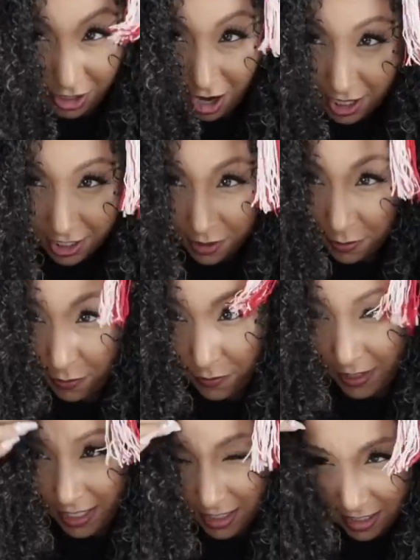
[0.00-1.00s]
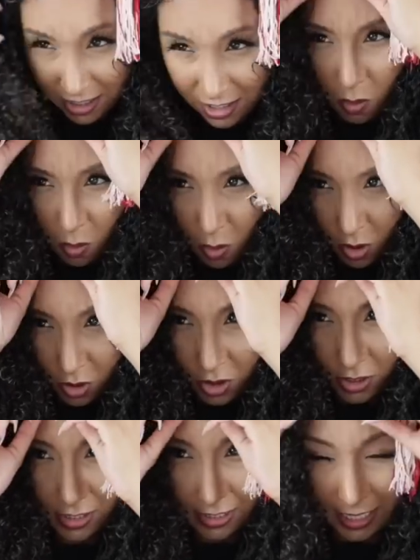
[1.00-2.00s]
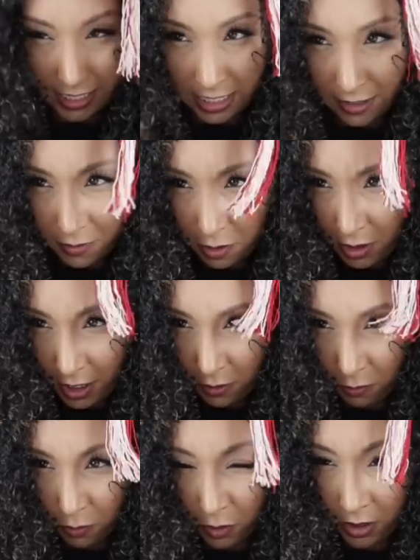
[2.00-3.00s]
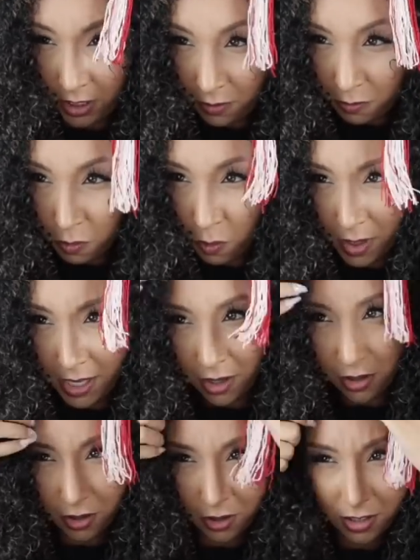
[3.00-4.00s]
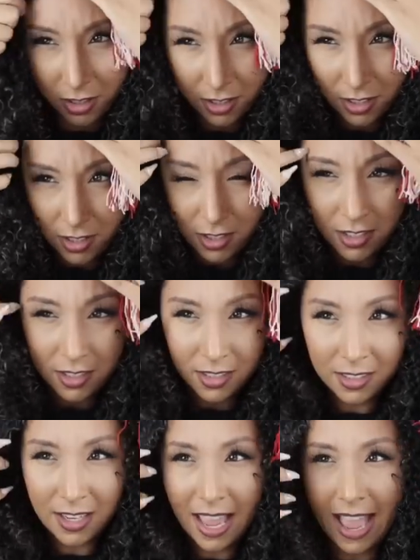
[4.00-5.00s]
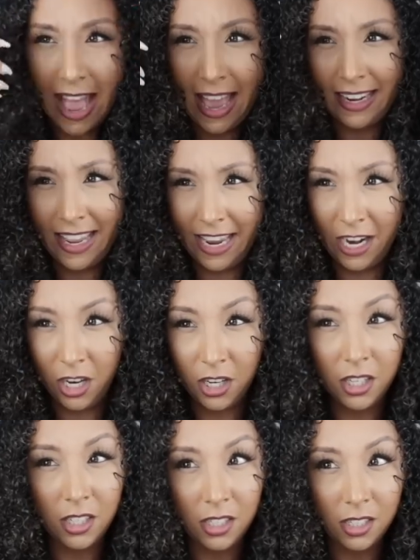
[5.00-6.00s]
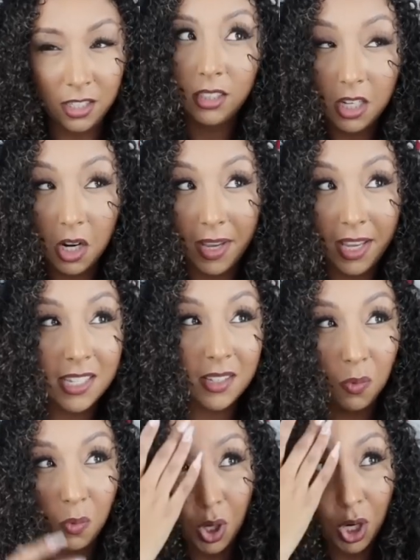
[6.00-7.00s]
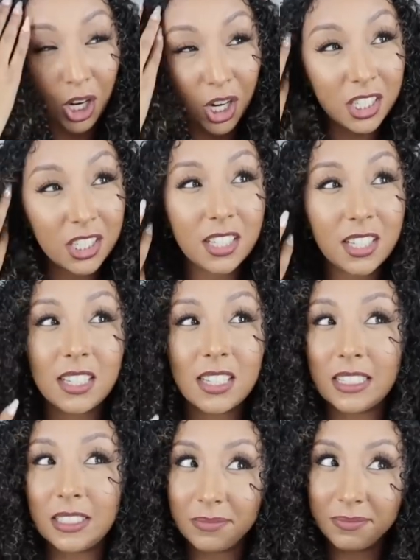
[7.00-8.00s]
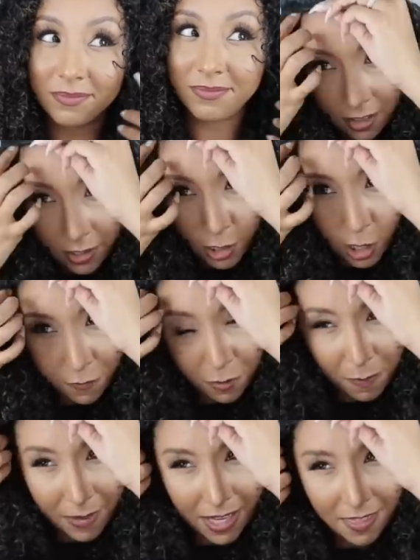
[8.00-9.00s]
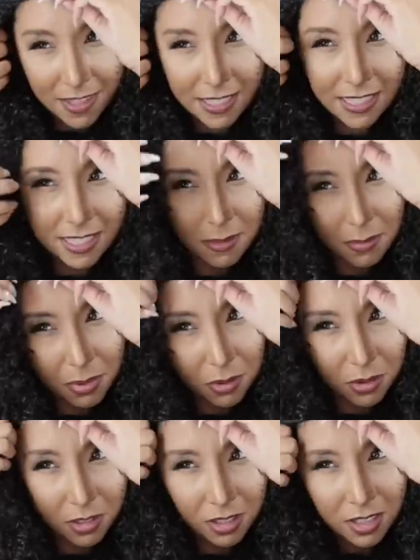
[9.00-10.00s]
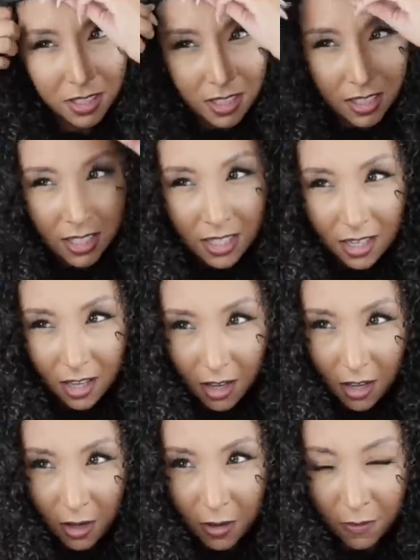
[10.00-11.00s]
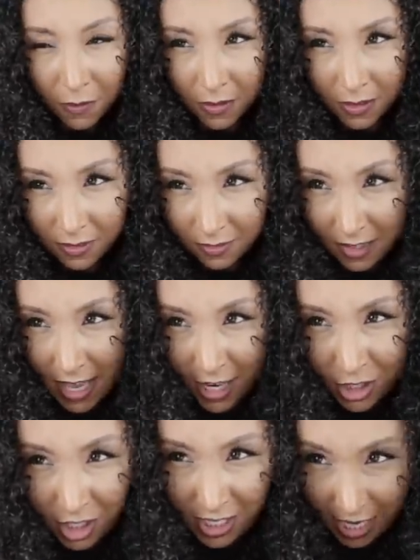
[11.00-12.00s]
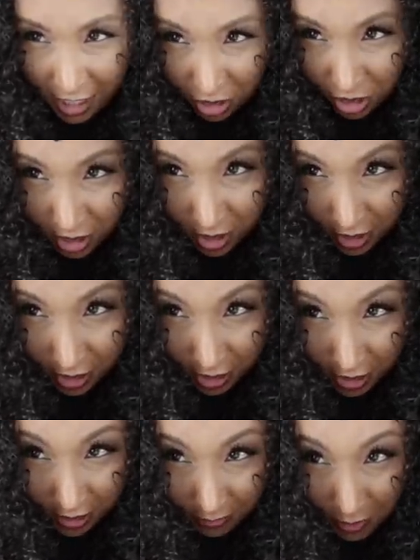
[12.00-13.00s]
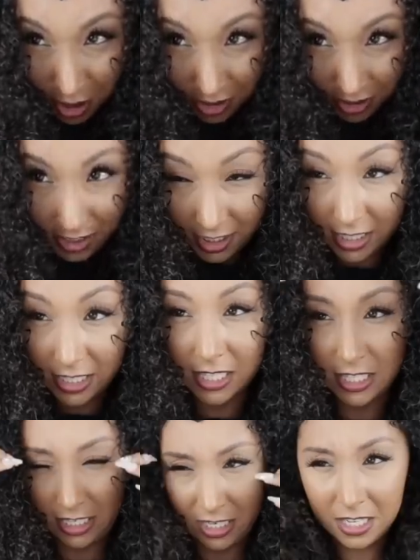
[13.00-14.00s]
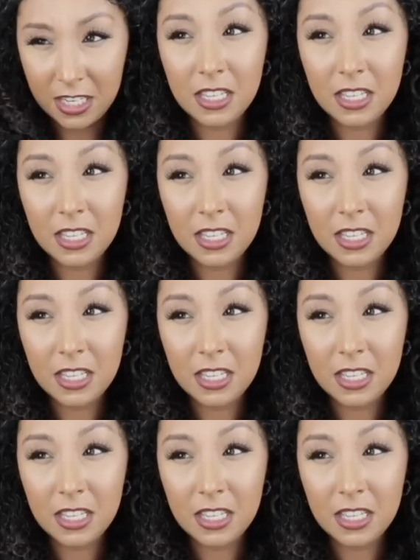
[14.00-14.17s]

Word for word: not gonna fit or just like give you like really weird hat hair. You know, I guess it works. You know, for being the symbol of education and smartness,